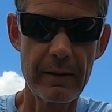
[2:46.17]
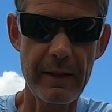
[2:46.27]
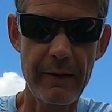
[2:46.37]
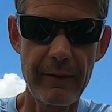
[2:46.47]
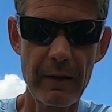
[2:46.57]

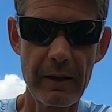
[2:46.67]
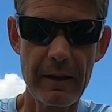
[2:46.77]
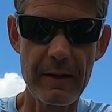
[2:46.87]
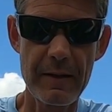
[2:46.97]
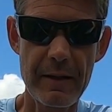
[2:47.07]

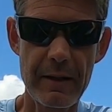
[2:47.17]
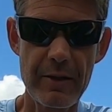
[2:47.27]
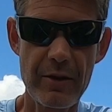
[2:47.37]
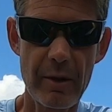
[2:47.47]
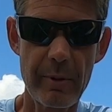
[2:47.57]
Definitely sticky
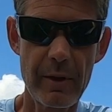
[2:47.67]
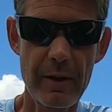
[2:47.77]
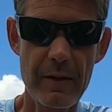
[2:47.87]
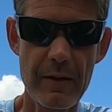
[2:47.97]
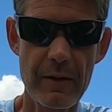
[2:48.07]
sharp
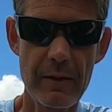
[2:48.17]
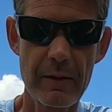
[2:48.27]
hooks.